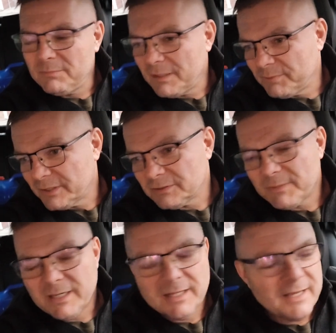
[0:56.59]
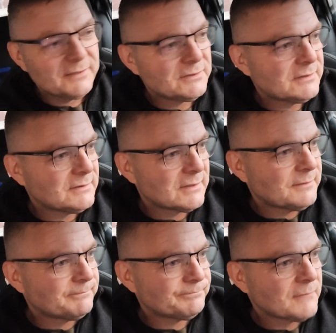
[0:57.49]
blood pressure medications
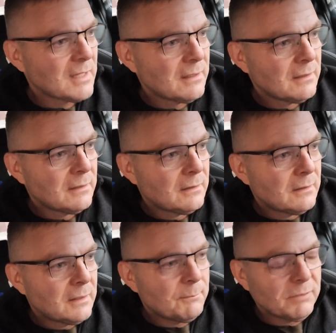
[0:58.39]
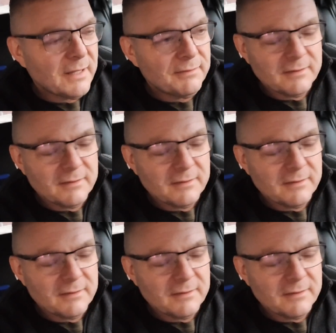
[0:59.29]
and blood